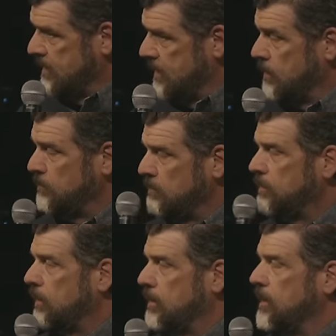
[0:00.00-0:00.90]
And a big
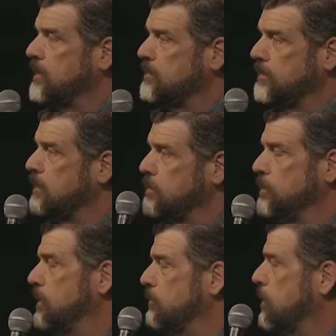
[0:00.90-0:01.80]
part of that is because you
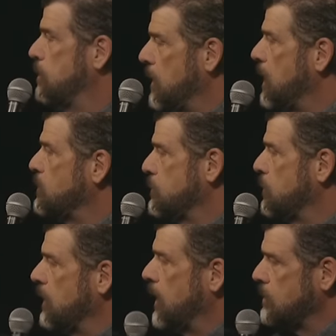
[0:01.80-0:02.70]
never could imagine
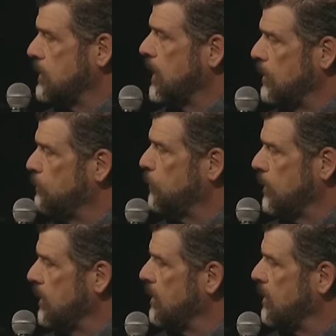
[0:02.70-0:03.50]
what He actually had for you.